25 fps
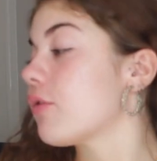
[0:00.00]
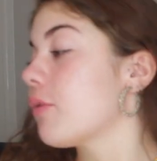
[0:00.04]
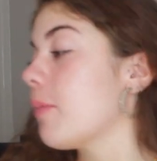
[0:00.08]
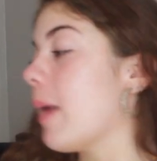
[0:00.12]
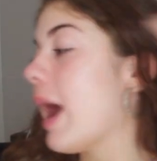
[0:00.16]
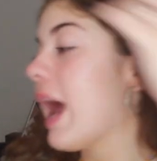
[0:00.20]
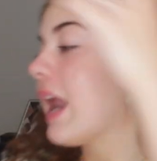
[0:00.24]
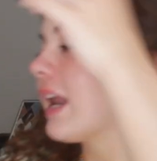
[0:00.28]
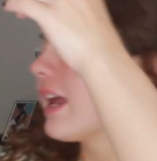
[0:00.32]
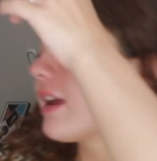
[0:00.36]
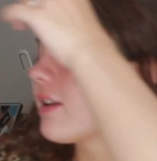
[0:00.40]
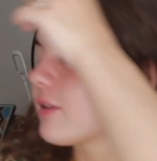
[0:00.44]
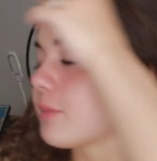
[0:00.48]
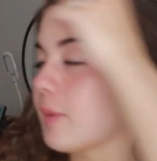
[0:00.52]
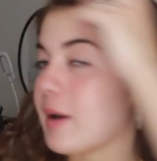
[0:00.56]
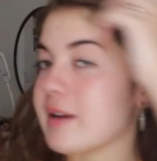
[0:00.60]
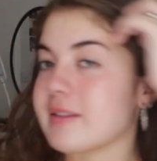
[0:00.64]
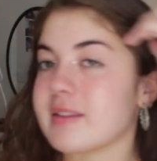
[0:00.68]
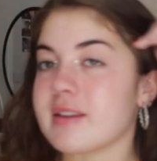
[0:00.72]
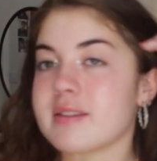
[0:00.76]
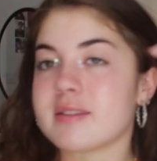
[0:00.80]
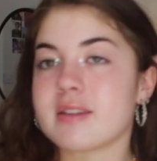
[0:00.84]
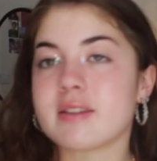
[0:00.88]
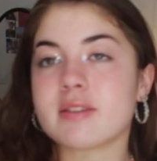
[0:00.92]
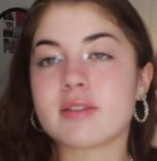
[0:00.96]
got from
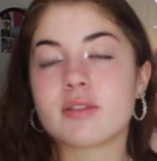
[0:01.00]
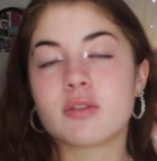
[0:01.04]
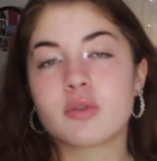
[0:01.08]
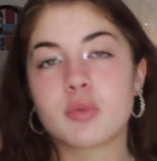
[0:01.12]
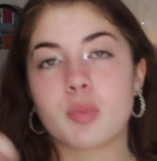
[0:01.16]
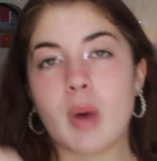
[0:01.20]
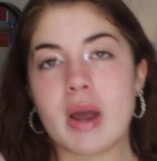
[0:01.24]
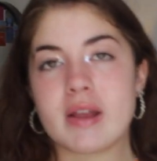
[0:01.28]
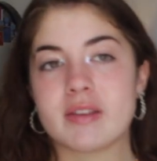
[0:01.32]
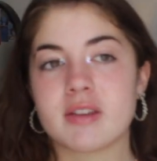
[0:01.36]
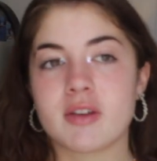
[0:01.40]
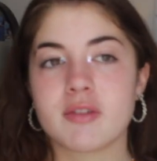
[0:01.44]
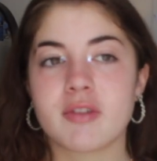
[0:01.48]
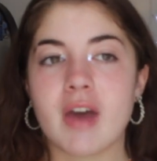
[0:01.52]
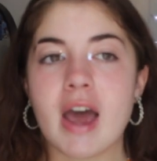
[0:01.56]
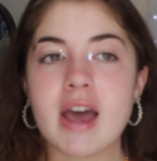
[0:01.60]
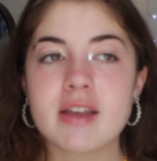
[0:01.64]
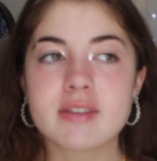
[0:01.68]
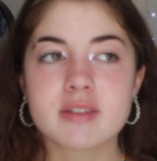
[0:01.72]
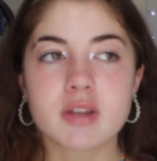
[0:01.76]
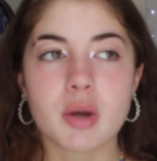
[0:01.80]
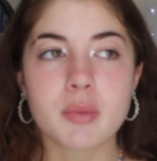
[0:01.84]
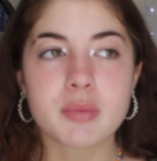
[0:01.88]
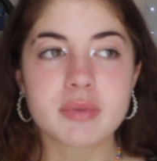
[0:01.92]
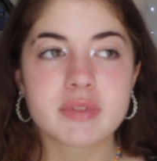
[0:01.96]
AliExpress is this sweater
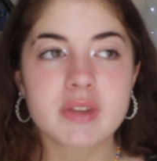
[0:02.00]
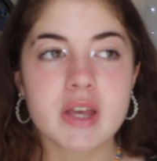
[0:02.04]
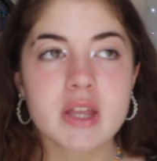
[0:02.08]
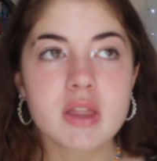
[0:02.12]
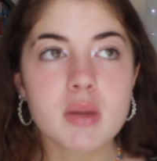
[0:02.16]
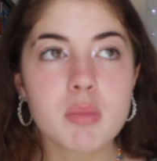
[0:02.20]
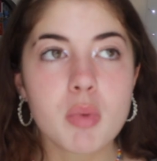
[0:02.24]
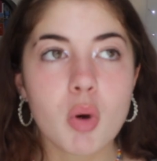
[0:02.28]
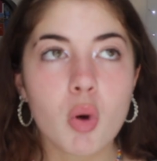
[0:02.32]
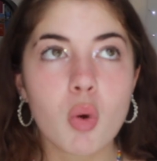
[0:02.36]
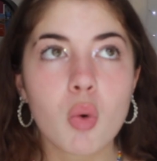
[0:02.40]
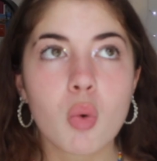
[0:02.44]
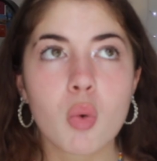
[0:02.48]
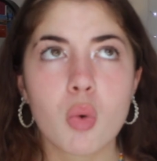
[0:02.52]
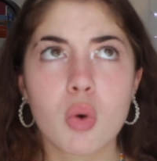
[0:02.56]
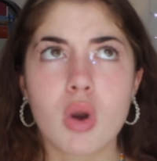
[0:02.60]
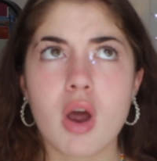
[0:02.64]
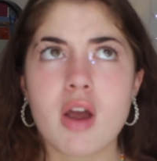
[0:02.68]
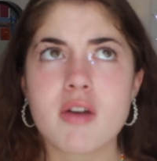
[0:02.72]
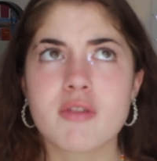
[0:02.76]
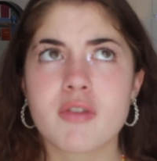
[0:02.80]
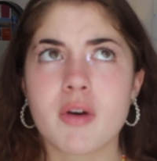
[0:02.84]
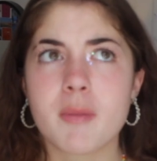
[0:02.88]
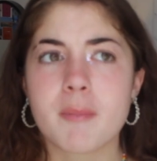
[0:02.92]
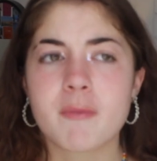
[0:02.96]
vest. I was seeing them all
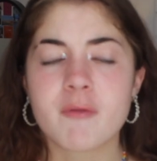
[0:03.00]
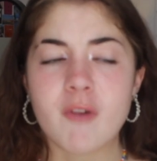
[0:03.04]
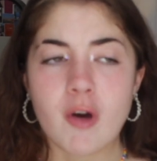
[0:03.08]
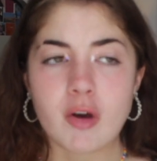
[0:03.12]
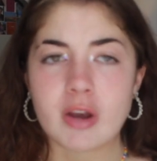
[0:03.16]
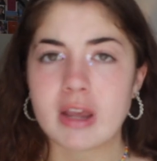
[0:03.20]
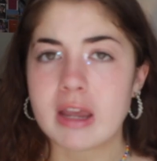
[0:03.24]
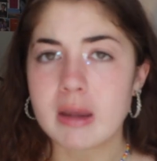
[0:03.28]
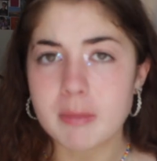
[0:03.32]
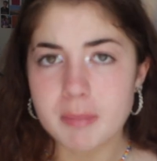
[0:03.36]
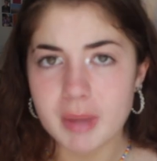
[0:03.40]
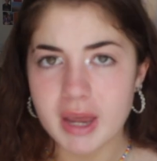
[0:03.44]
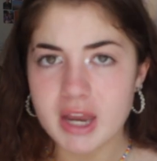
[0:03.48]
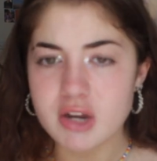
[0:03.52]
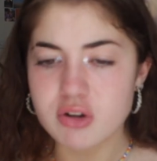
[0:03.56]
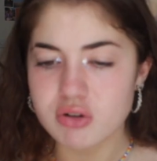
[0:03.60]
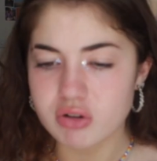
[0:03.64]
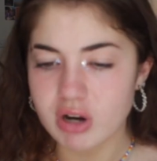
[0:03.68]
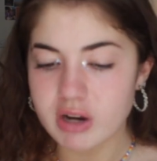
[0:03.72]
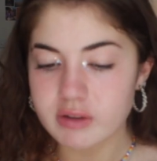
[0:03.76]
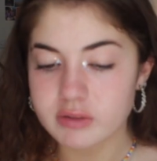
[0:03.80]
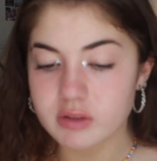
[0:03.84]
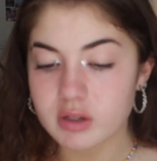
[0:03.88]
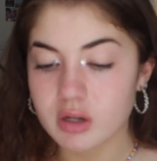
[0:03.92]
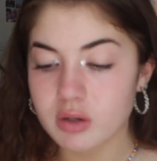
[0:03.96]
over fucking
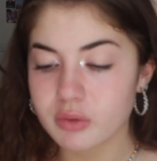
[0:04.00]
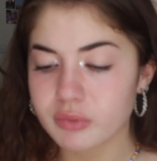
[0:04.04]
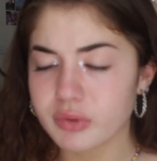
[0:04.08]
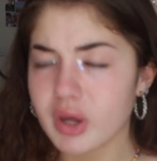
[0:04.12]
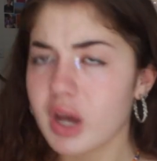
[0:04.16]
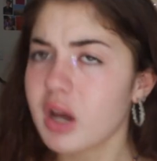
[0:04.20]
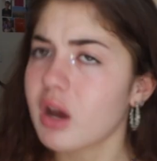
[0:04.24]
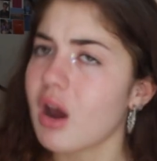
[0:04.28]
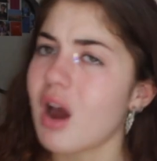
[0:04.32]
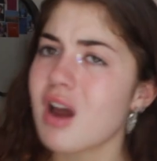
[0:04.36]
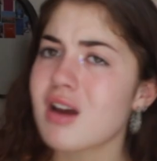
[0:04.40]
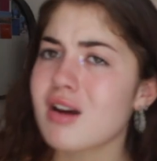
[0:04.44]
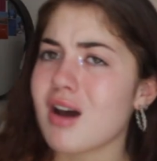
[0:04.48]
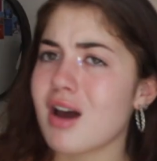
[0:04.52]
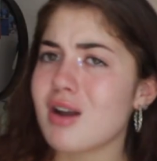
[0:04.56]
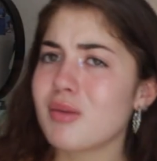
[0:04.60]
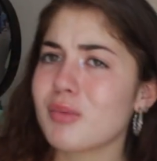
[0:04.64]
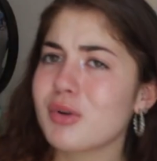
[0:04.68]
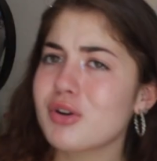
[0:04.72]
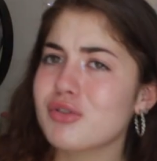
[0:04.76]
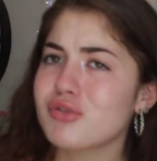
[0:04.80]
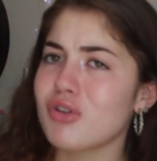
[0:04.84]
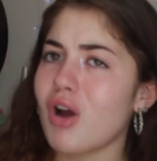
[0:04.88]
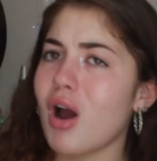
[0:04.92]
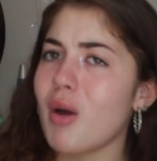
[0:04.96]
Pinterest and I was like, I kind
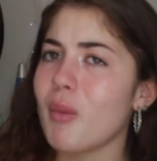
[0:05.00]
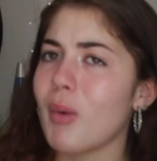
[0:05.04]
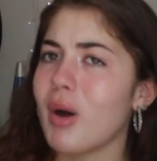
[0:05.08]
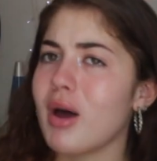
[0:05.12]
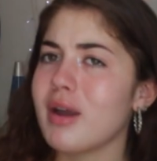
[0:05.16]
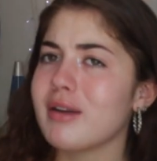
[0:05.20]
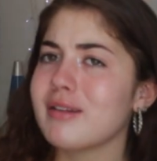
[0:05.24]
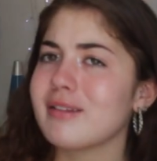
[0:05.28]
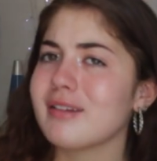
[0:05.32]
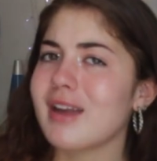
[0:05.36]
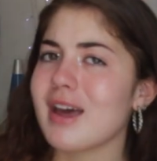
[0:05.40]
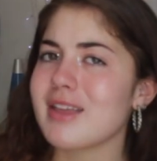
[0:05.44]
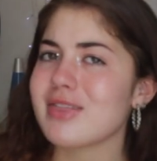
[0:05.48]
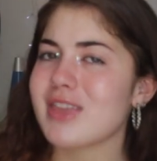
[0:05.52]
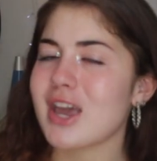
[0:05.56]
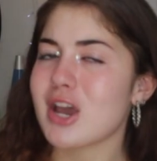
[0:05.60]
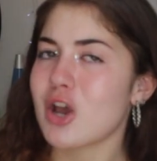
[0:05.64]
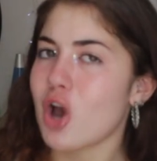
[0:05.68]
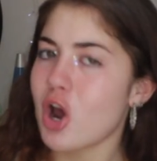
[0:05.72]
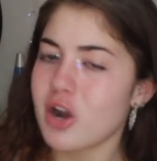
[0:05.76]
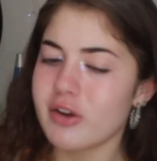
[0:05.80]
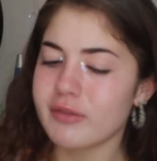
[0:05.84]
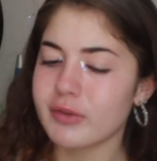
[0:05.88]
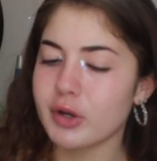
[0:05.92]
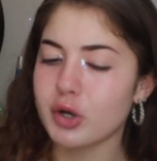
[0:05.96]
of want to try one. Like, they
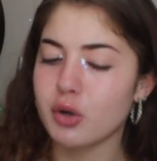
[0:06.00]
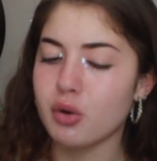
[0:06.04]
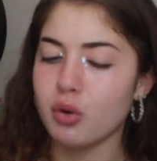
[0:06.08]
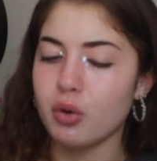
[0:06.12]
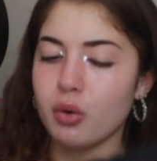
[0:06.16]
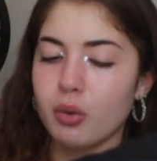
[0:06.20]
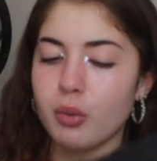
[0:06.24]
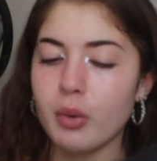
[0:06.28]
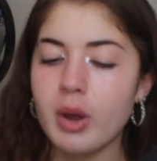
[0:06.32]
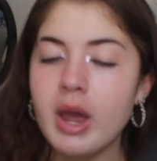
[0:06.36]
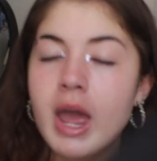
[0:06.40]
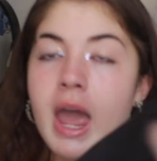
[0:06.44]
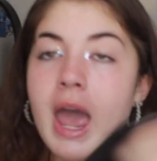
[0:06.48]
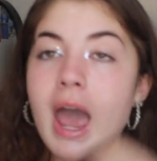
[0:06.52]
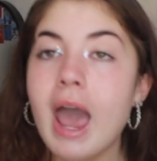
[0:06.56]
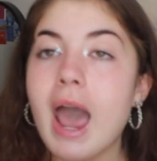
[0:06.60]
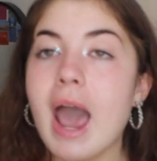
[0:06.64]
kind of look cool.